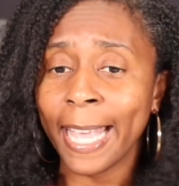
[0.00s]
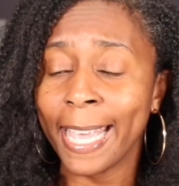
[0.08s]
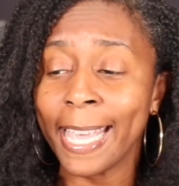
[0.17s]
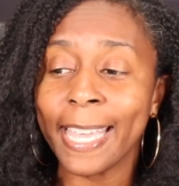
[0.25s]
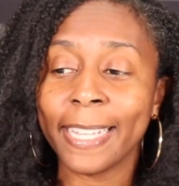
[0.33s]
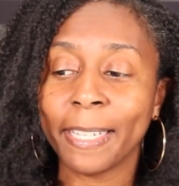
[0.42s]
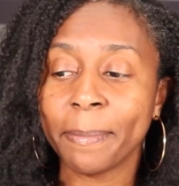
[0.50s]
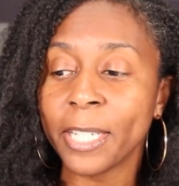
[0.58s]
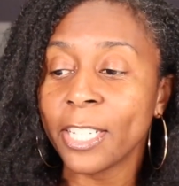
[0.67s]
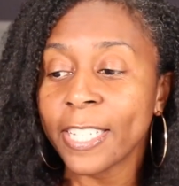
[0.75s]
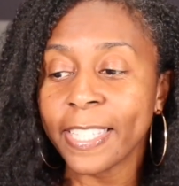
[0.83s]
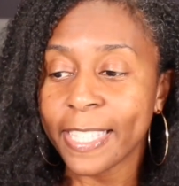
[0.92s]
And let
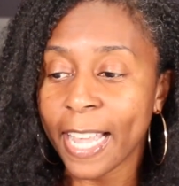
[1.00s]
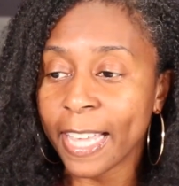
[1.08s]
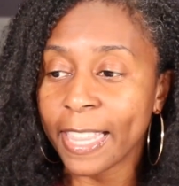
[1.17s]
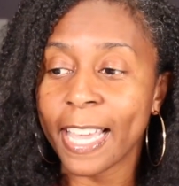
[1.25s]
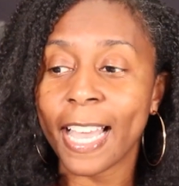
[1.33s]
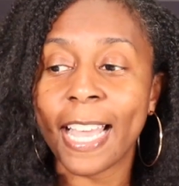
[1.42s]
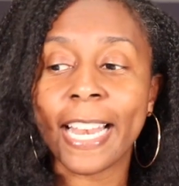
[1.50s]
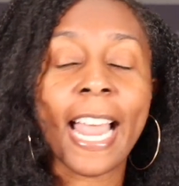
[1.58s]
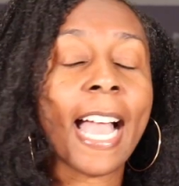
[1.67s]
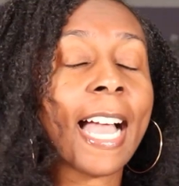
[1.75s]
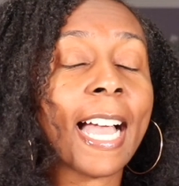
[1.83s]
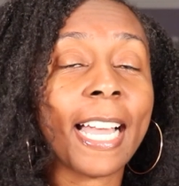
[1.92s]
me just say that
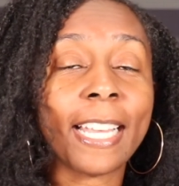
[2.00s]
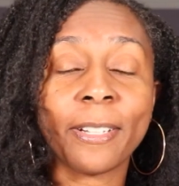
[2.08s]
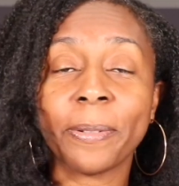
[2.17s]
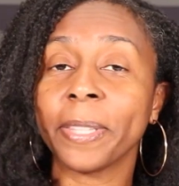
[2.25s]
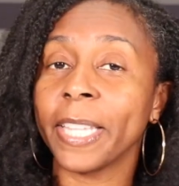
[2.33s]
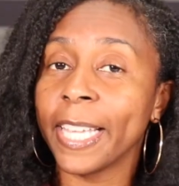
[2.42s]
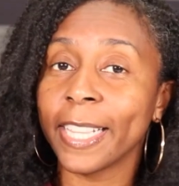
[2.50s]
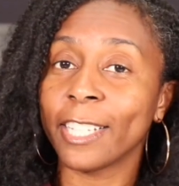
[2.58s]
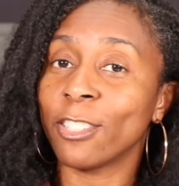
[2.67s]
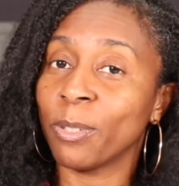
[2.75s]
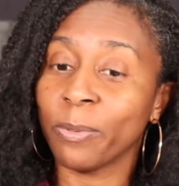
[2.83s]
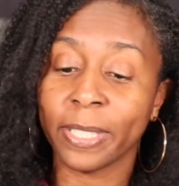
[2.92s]
I don't think
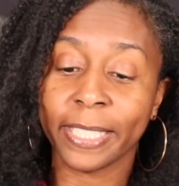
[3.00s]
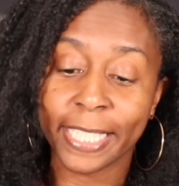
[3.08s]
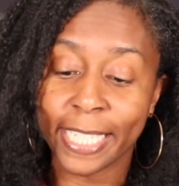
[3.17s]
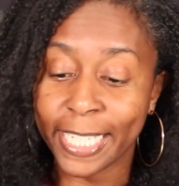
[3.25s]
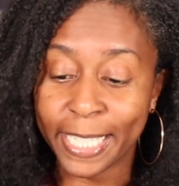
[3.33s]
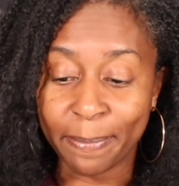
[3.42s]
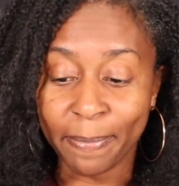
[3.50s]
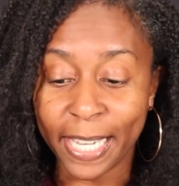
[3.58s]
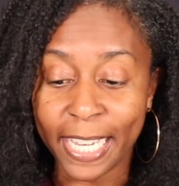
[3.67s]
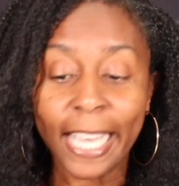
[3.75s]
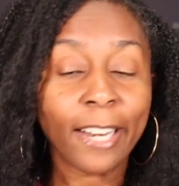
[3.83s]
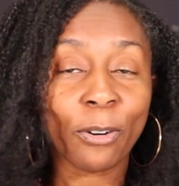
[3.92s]
that you really need to
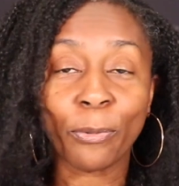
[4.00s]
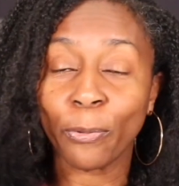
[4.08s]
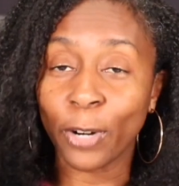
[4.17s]
be in a